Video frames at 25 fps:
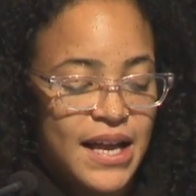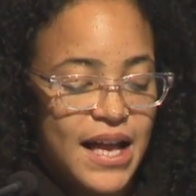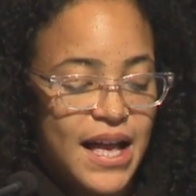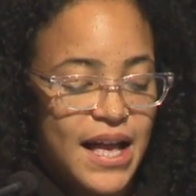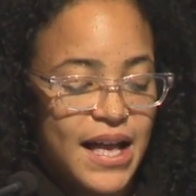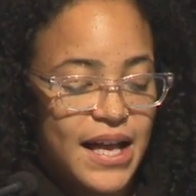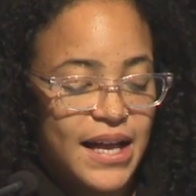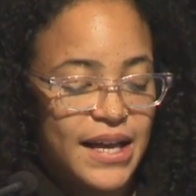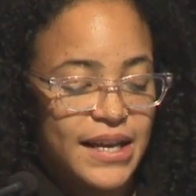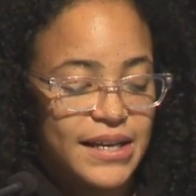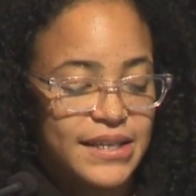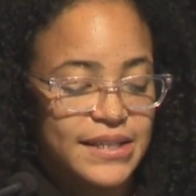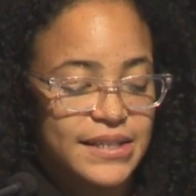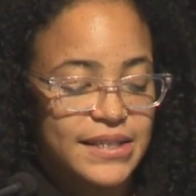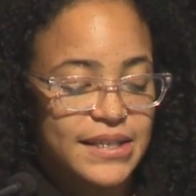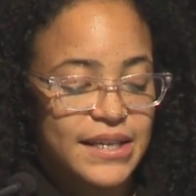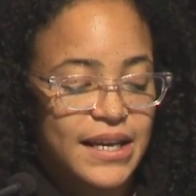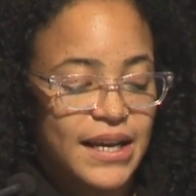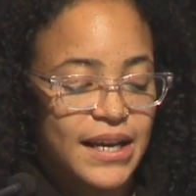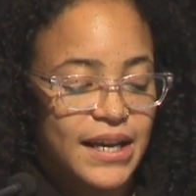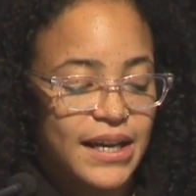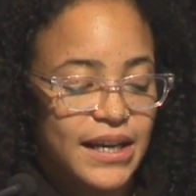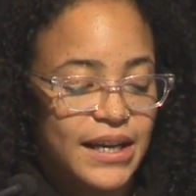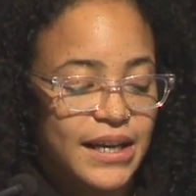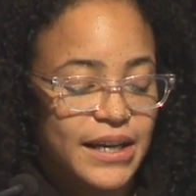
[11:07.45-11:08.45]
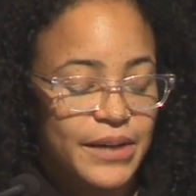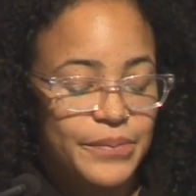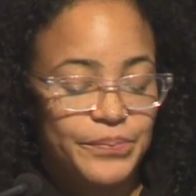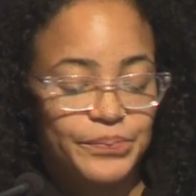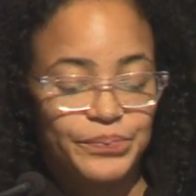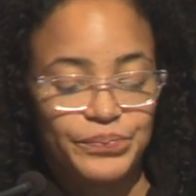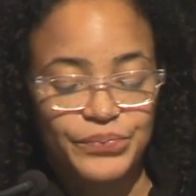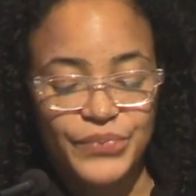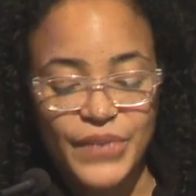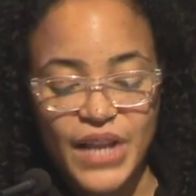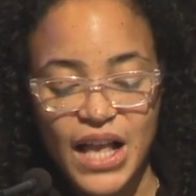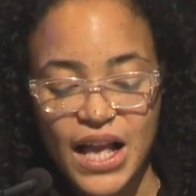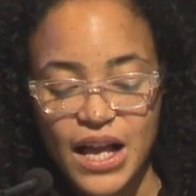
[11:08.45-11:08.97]
And
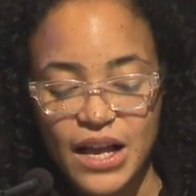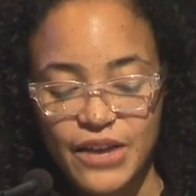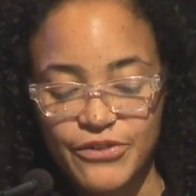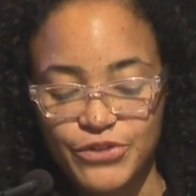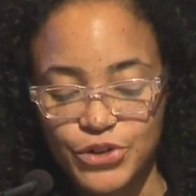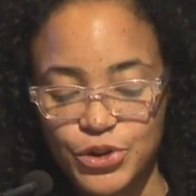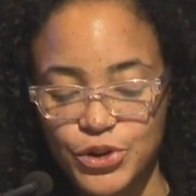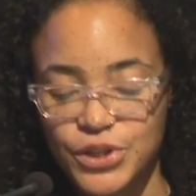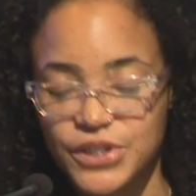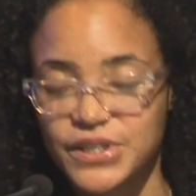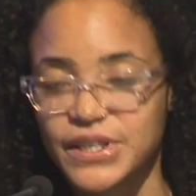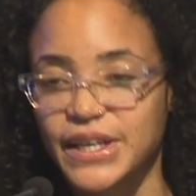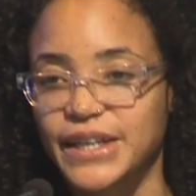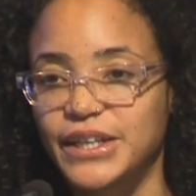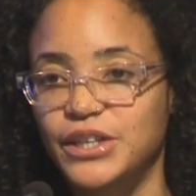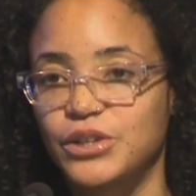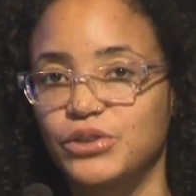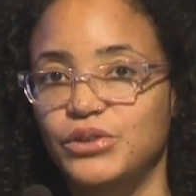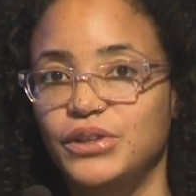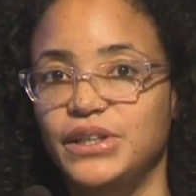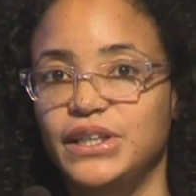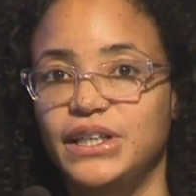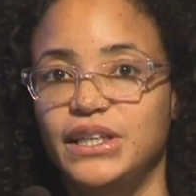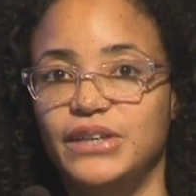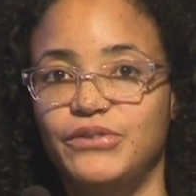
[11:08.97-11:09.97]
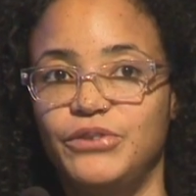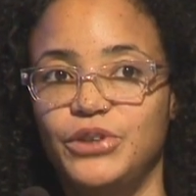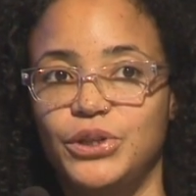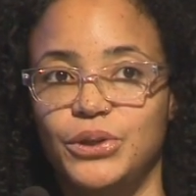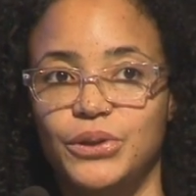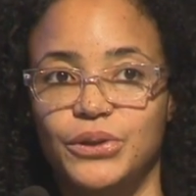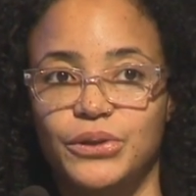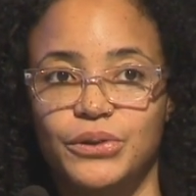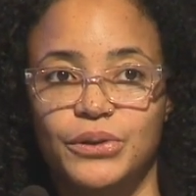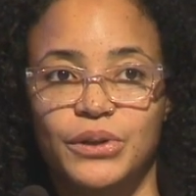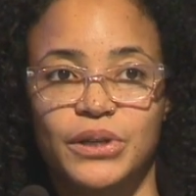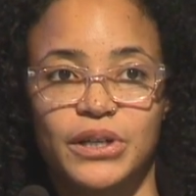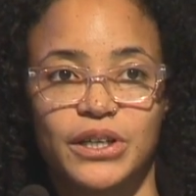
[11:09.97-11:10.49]
um, of course, I can only give
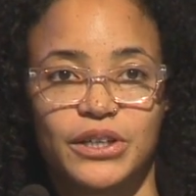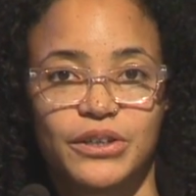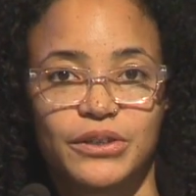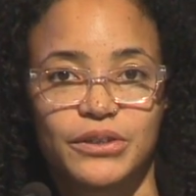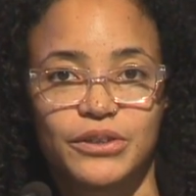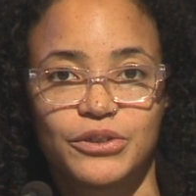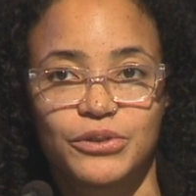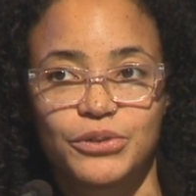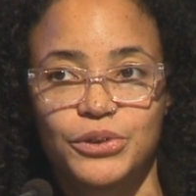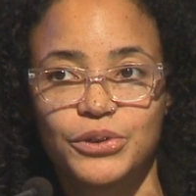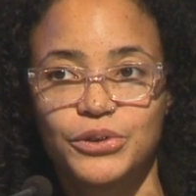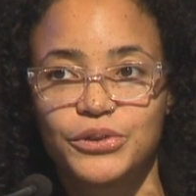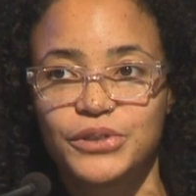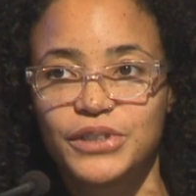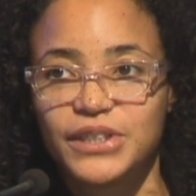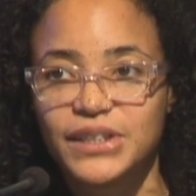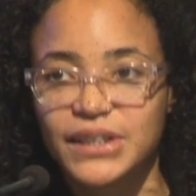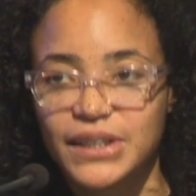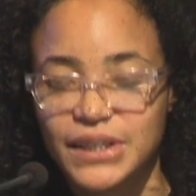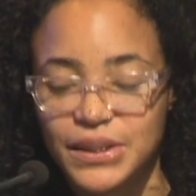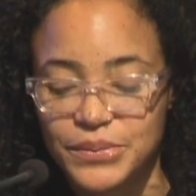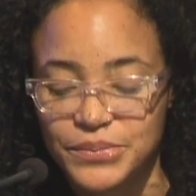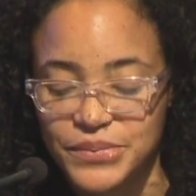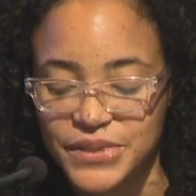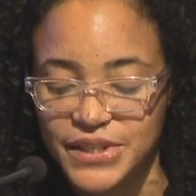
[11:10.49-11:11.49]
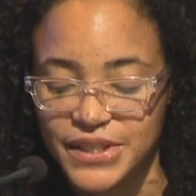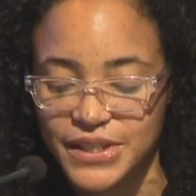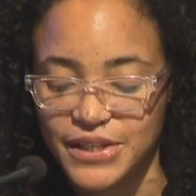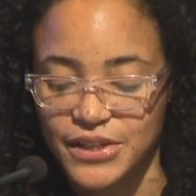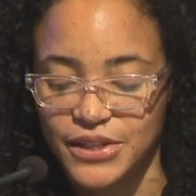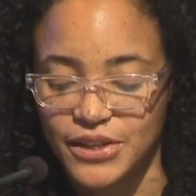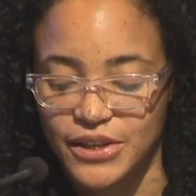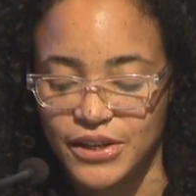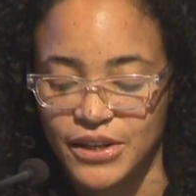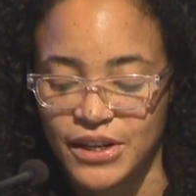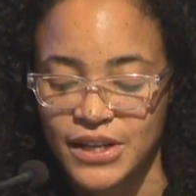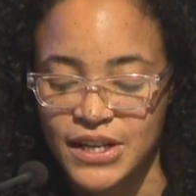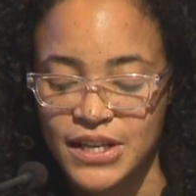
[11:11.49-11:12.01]
you a crude glimpse
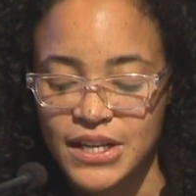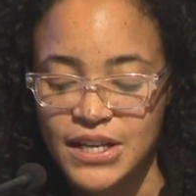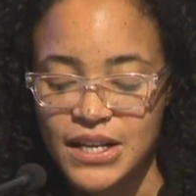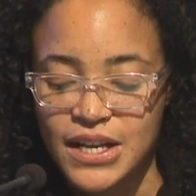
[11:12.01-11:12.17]
here,